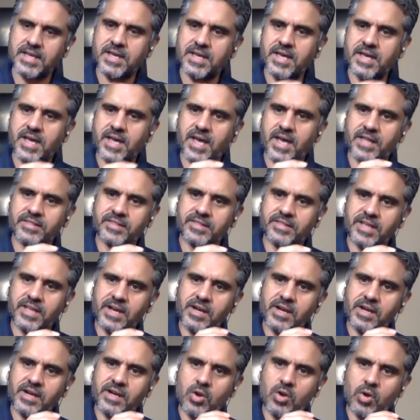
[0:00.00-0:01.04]
and
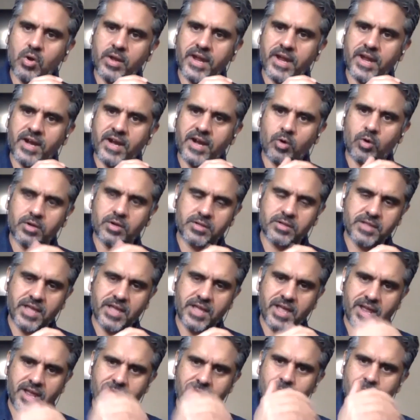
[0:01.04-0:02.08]
then look at what are the
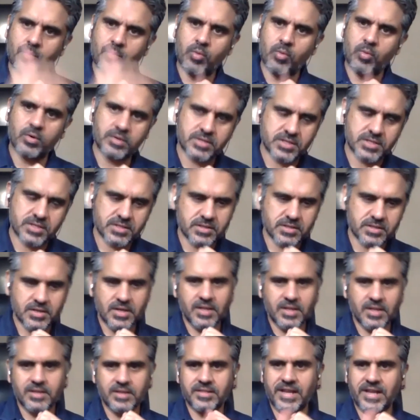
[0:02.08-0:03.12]
inputs
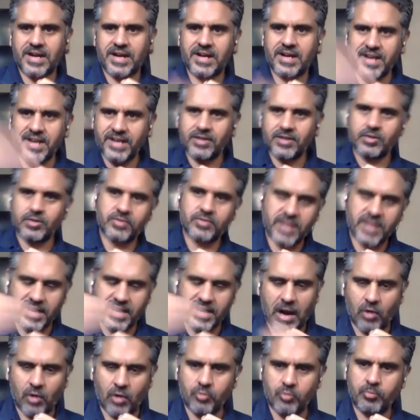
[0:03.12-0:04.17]
that lead to that
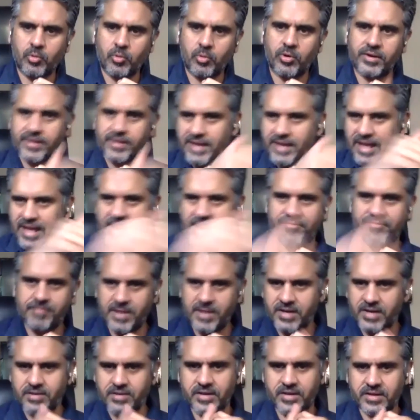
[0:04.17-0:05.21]
output and have
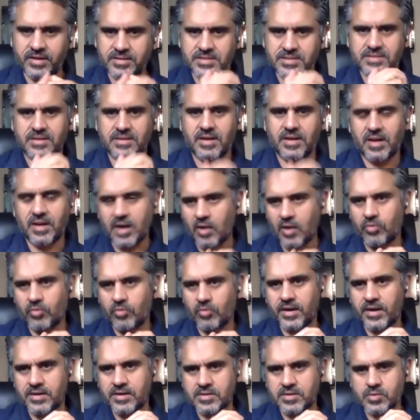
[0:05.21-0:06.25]
metrics around
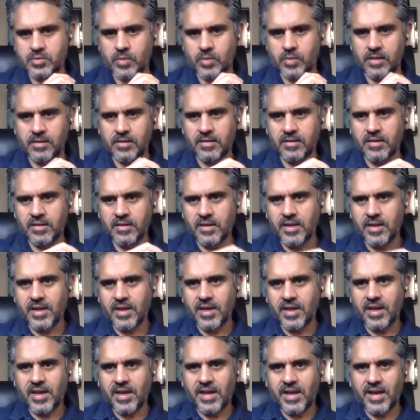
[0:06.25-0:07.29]
that as well.
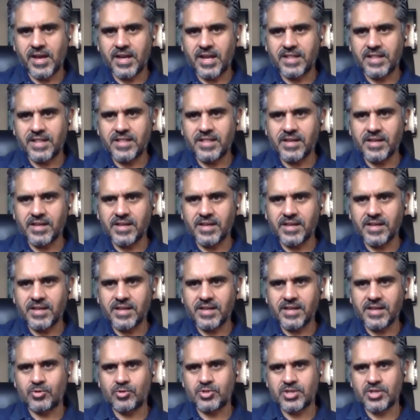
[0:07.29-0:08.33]
And I think,
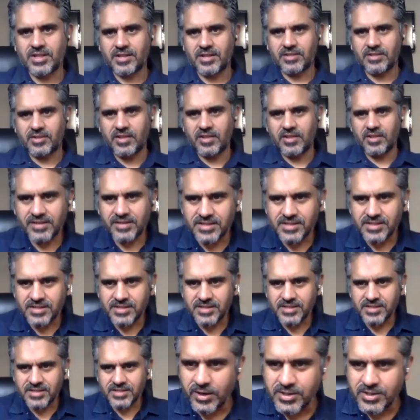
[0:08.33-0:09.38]
Rucha, the
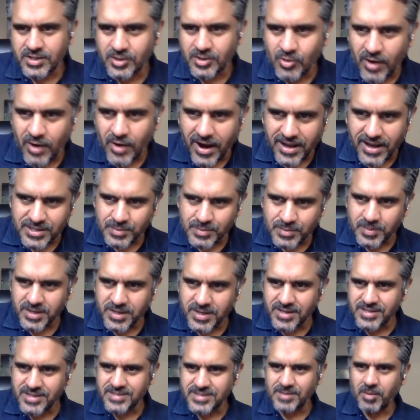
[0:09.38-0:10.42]
next question you asked
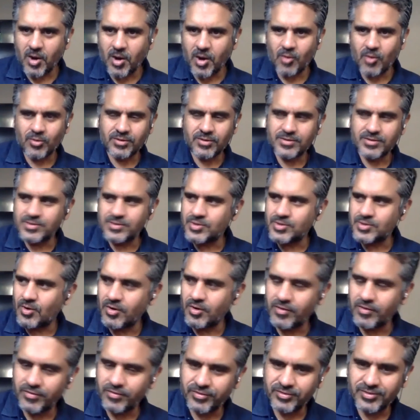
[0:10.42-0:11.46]
me is about sort
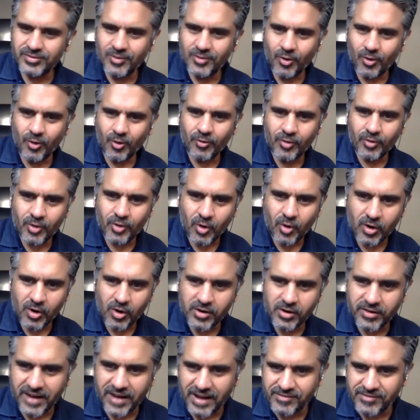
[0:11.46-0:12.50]
of overall
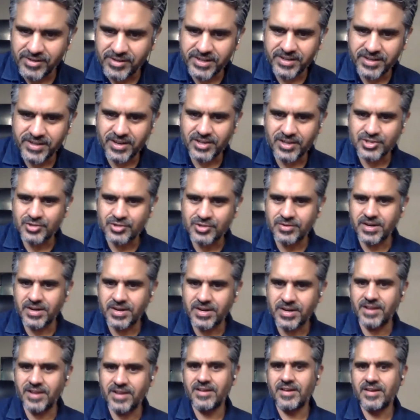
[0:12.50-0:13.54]
travel
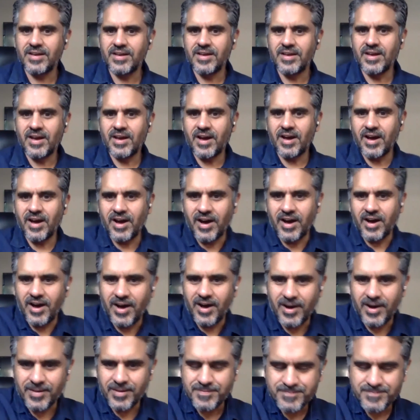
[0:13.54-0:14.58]
industry. Uh,